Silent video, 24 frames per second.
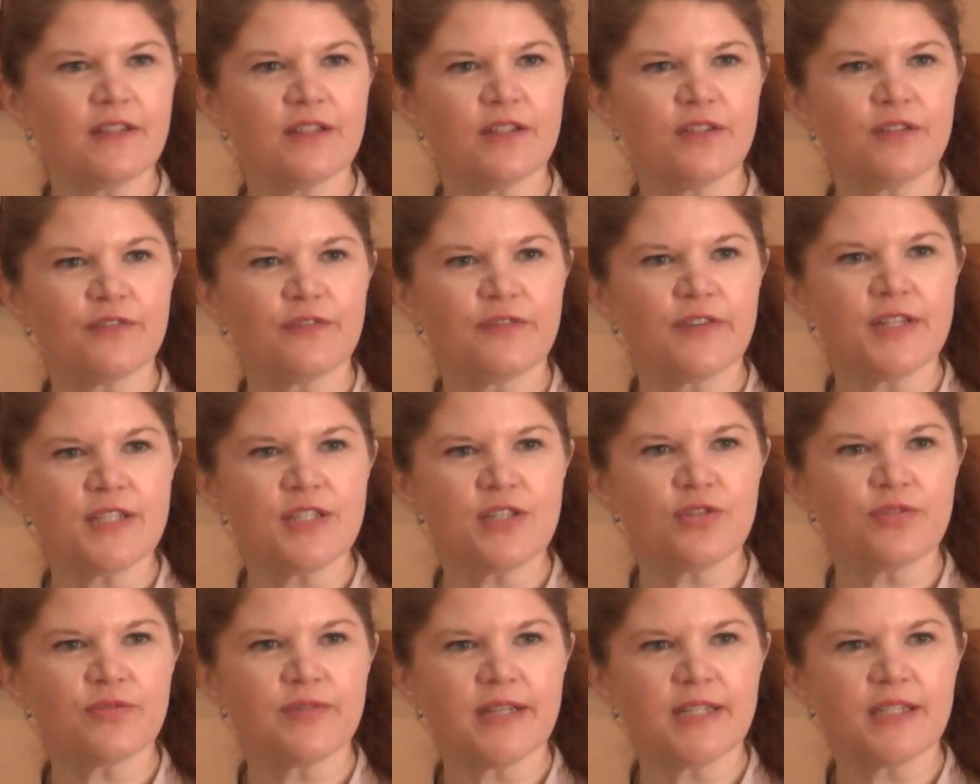a little
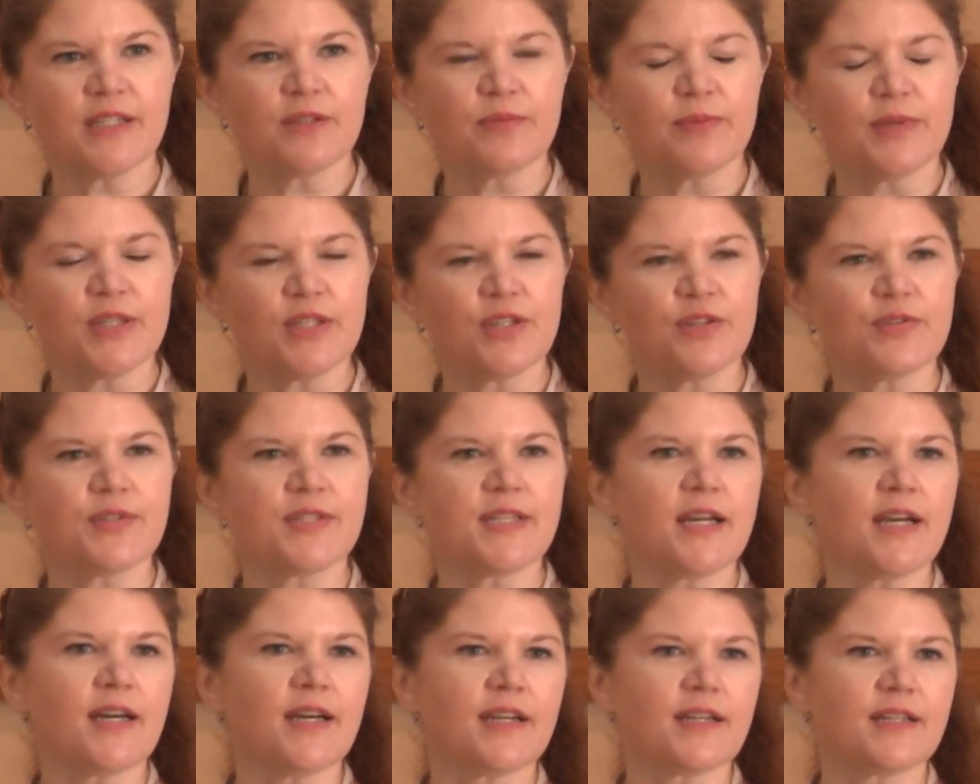frustrated with your
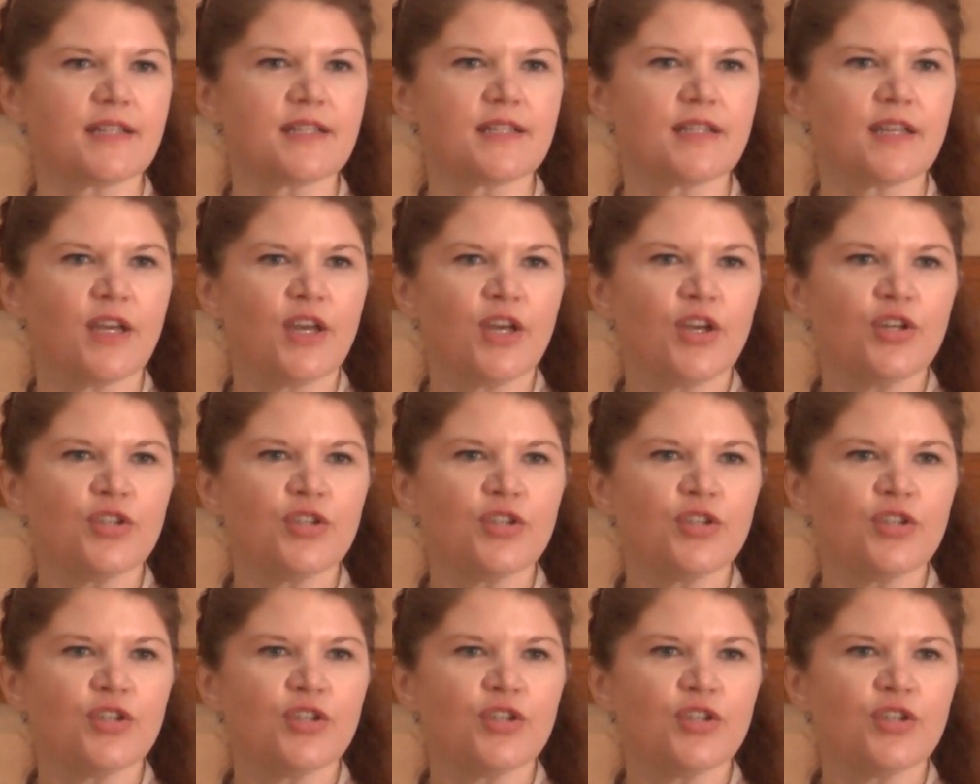socks.